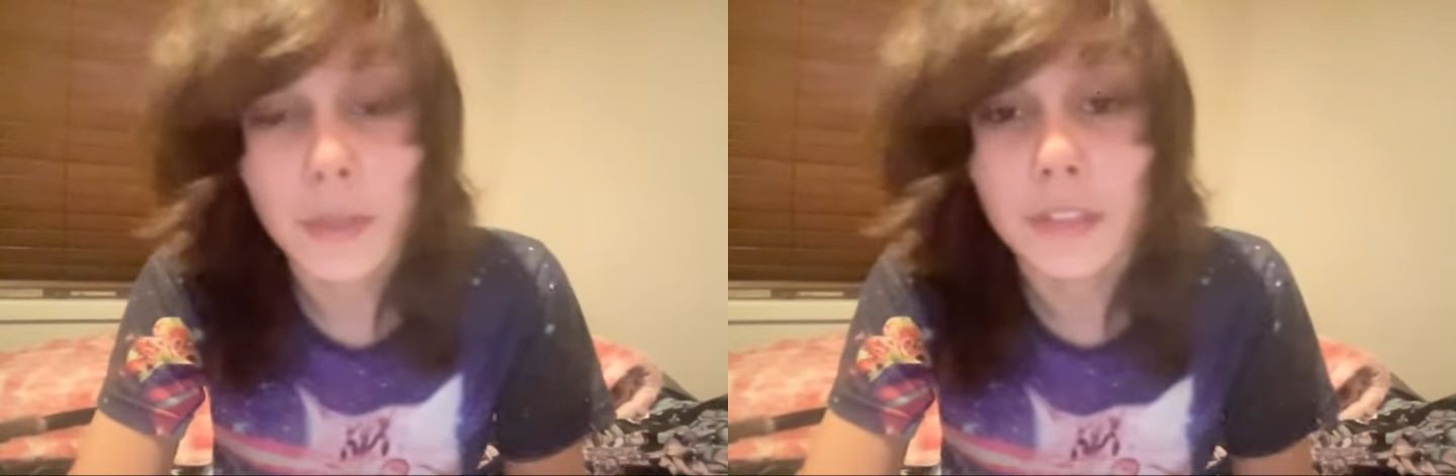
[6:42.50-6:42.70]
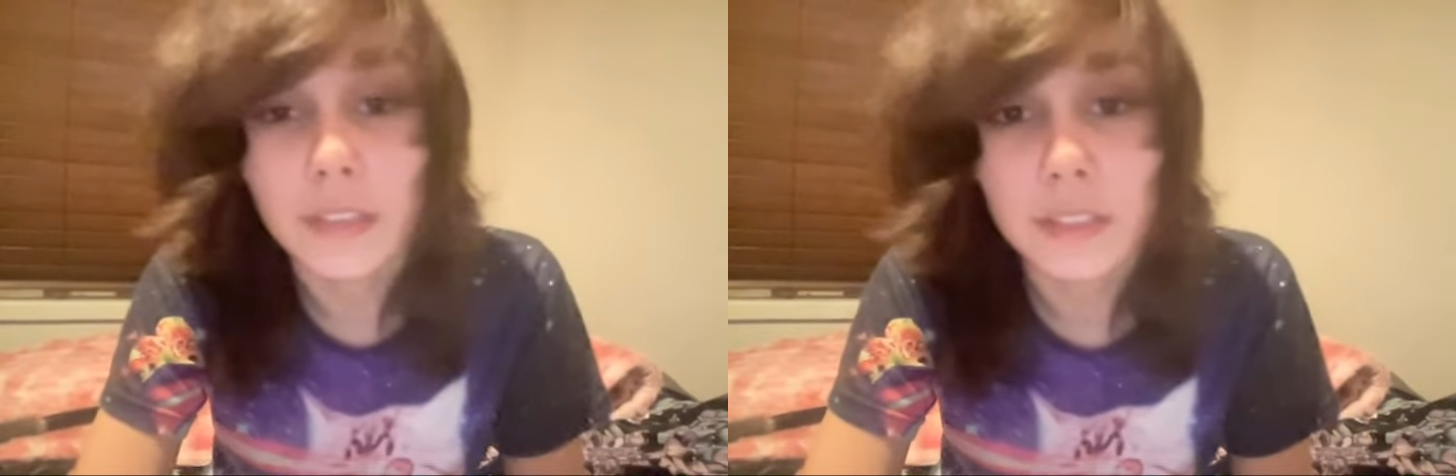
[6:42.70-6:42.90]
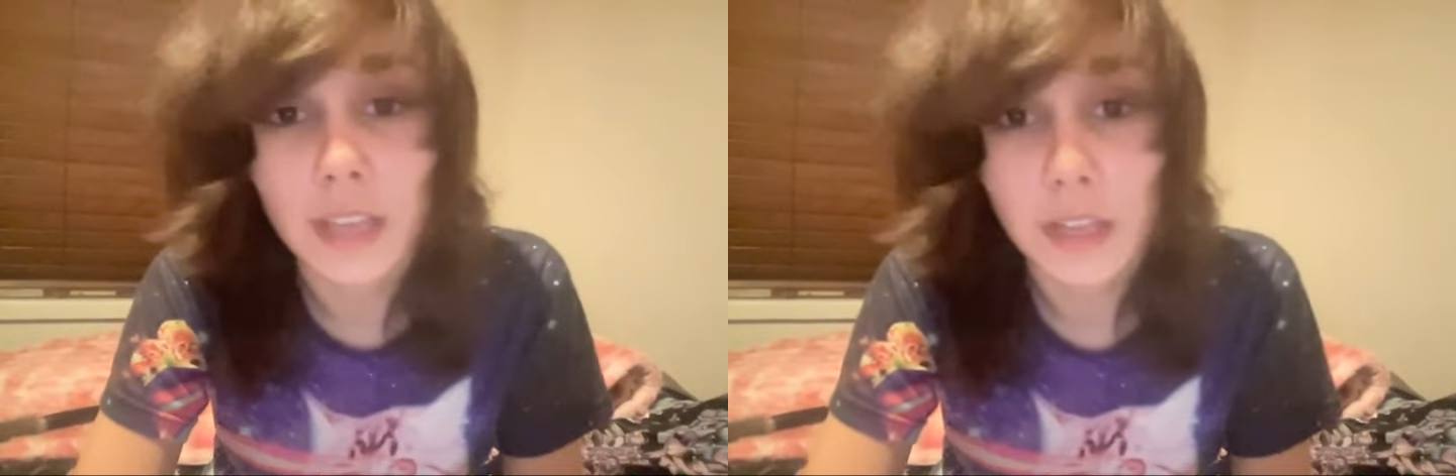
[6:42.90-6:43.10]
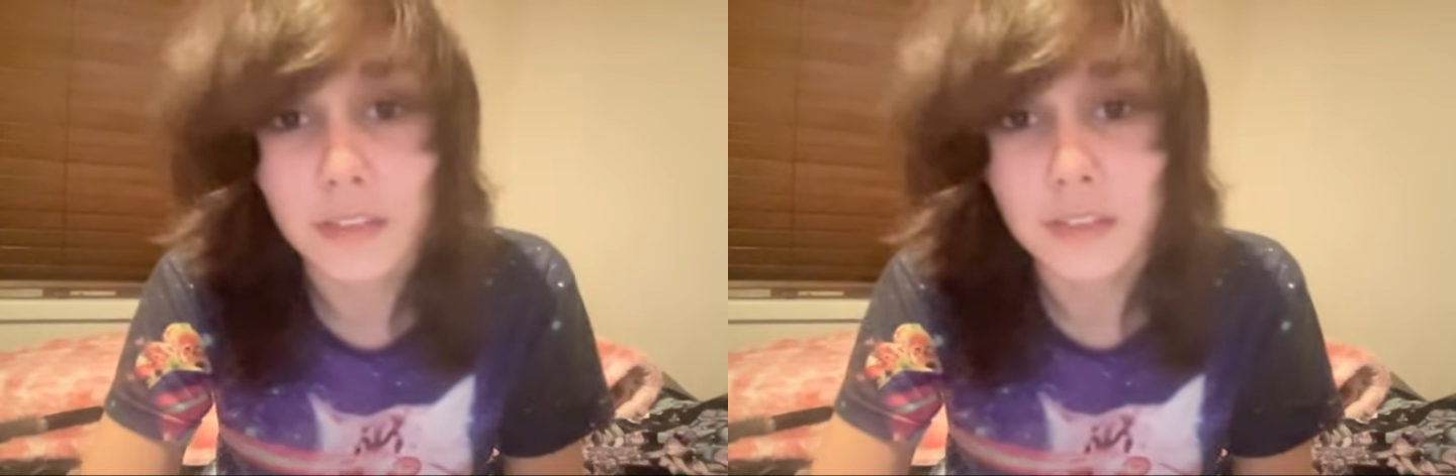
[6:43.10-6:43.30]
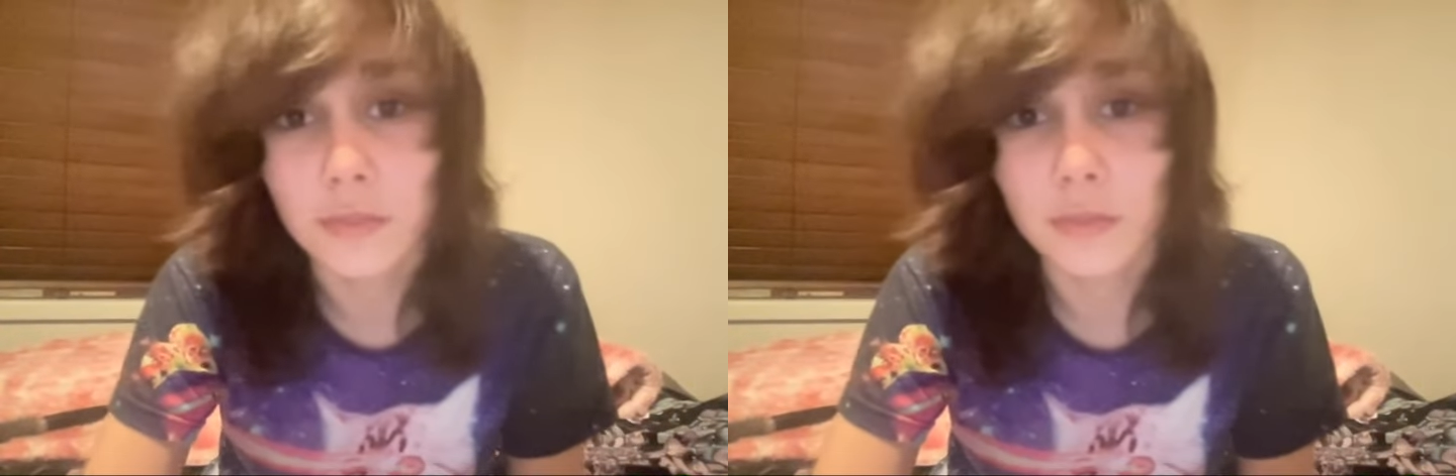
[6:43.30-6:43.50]
pissed at the
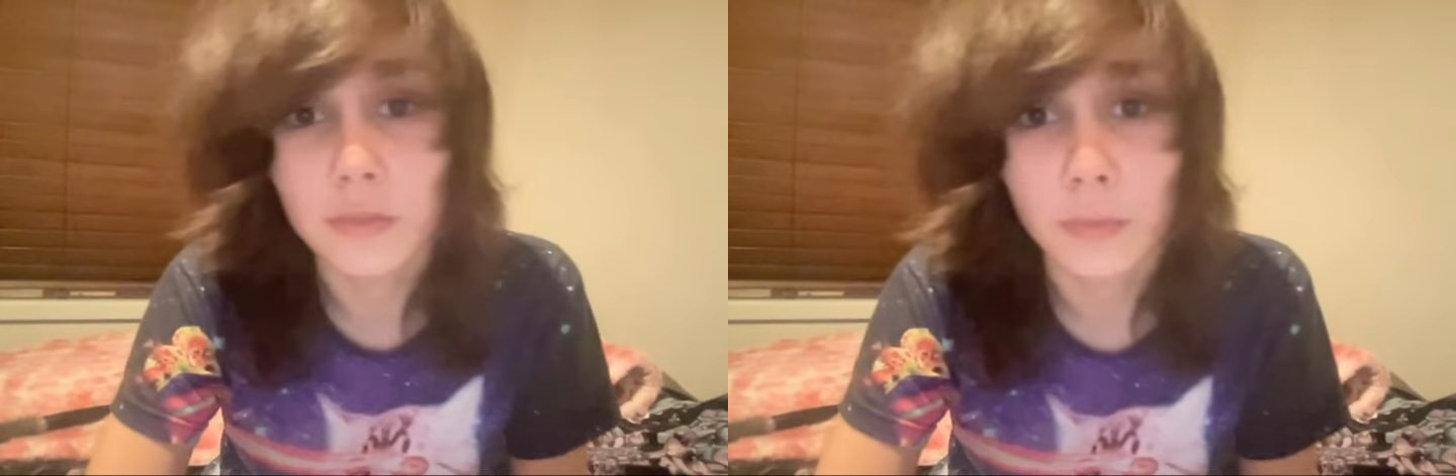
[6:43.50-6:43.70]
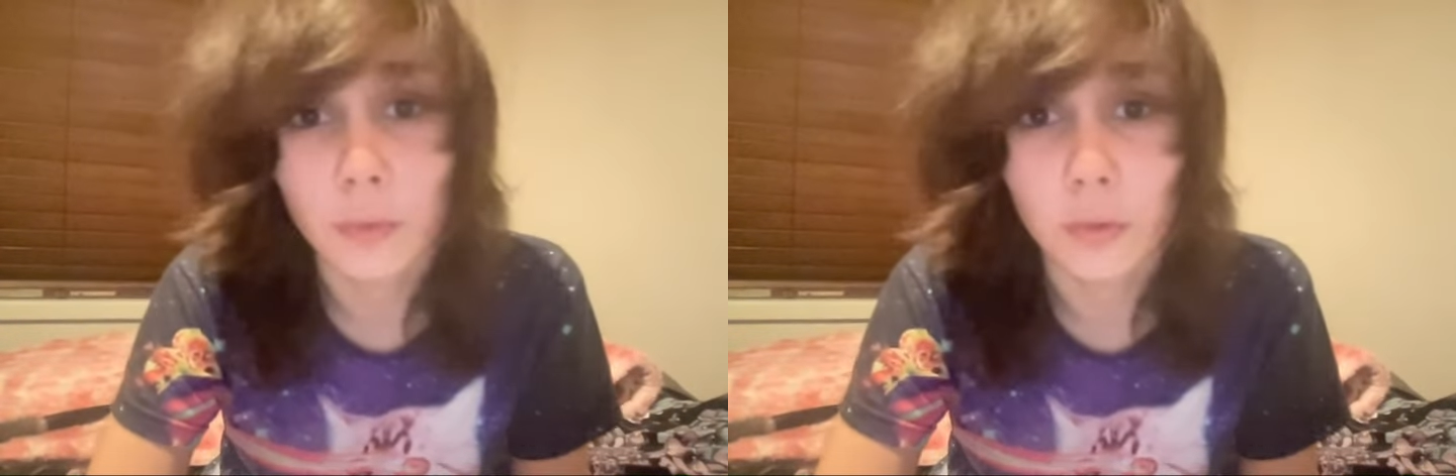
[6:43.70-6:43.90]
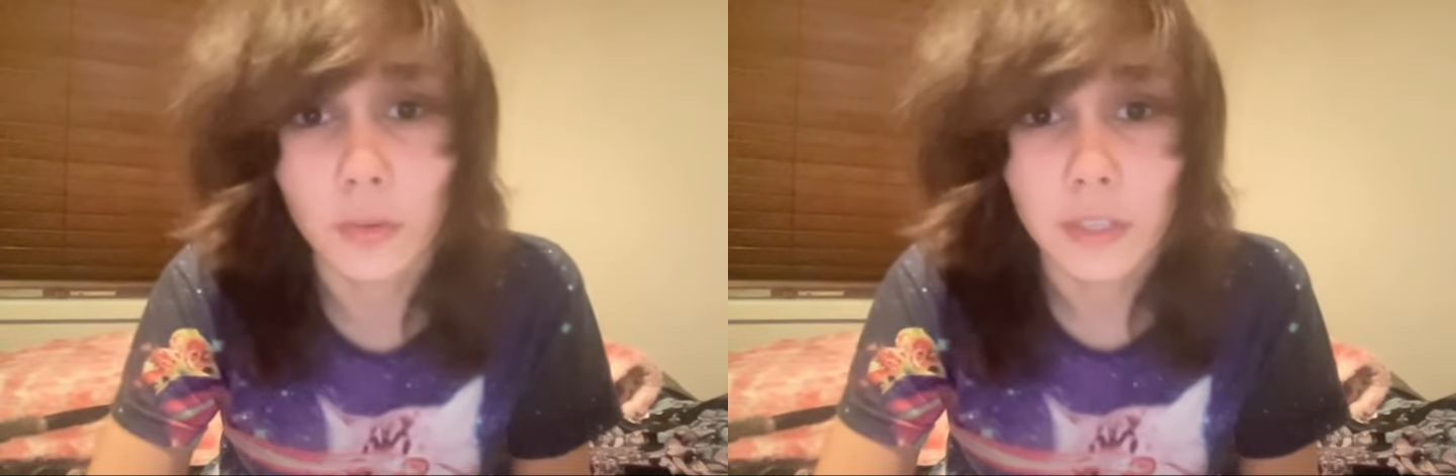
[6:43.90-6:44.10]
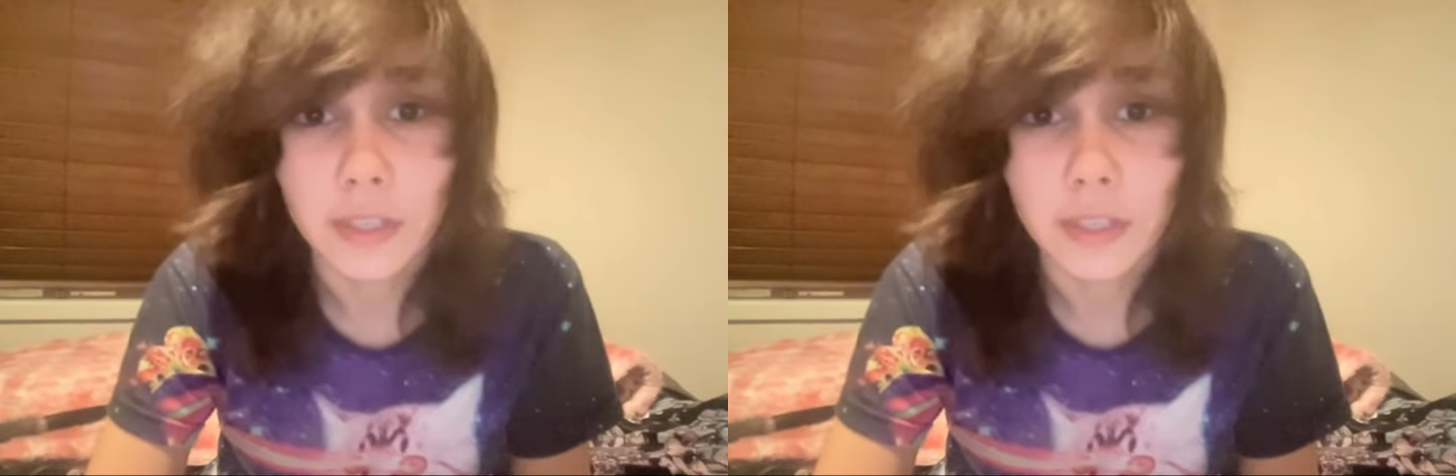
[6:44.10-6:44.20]
dude for